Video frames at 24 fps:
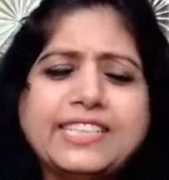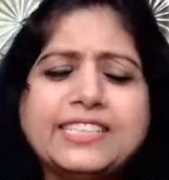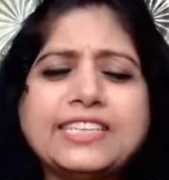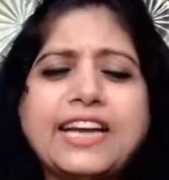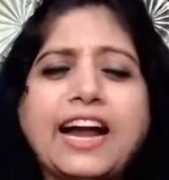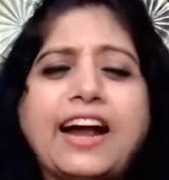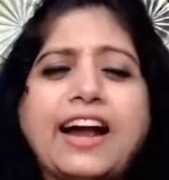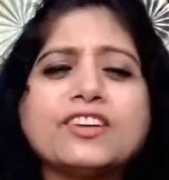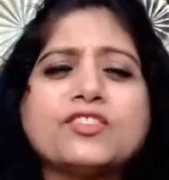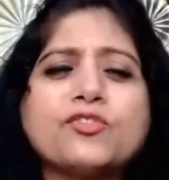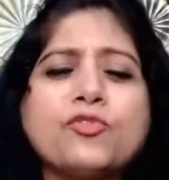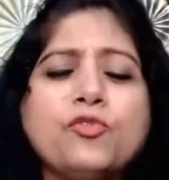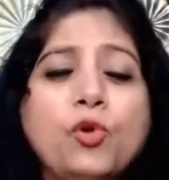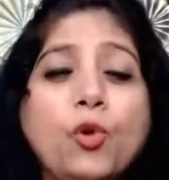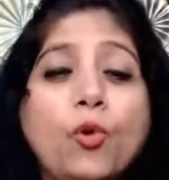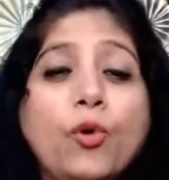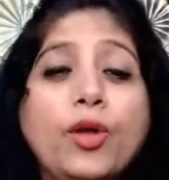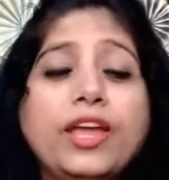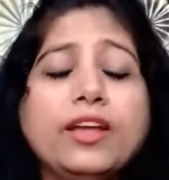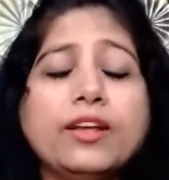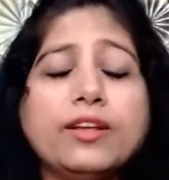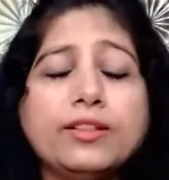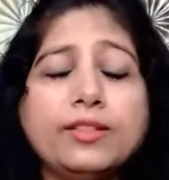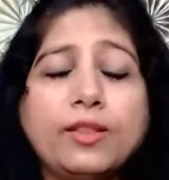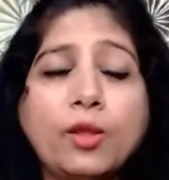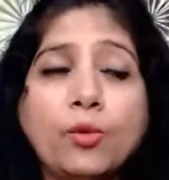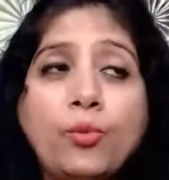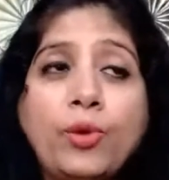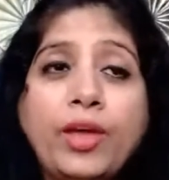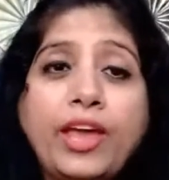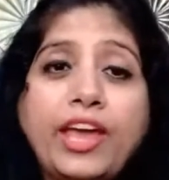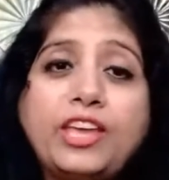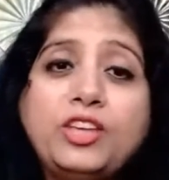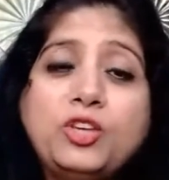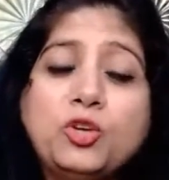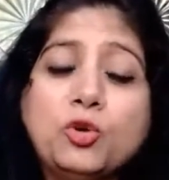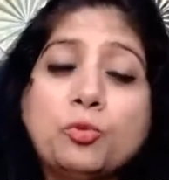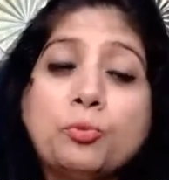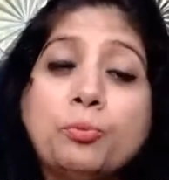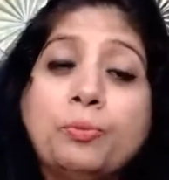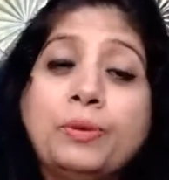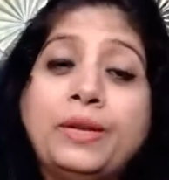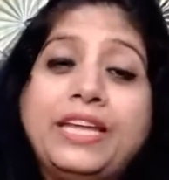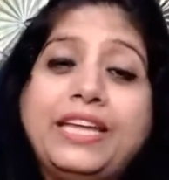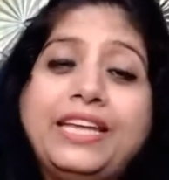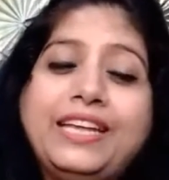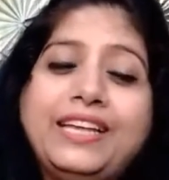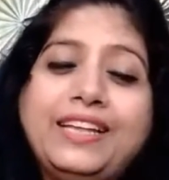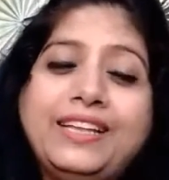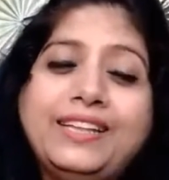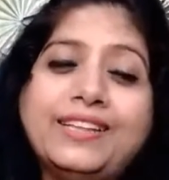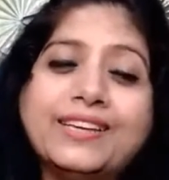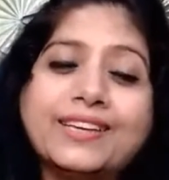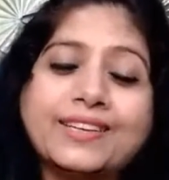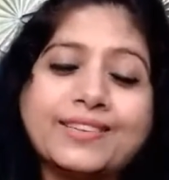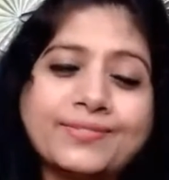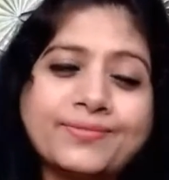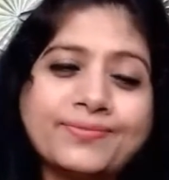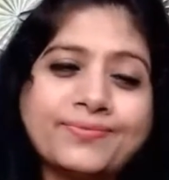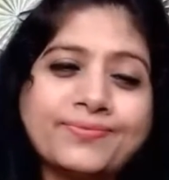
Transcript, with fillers: It starts flowing the way you breathe.